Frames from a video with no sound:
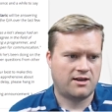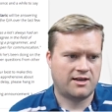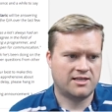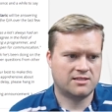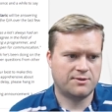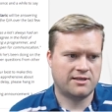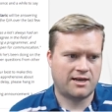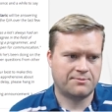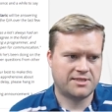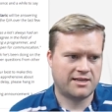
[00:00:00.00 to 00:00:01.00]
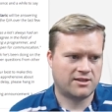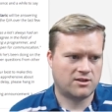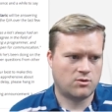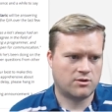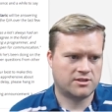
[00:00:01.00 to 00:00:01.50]
uh, he's been updating the
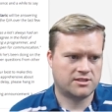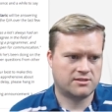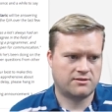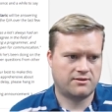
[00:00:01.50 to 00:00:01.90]
course.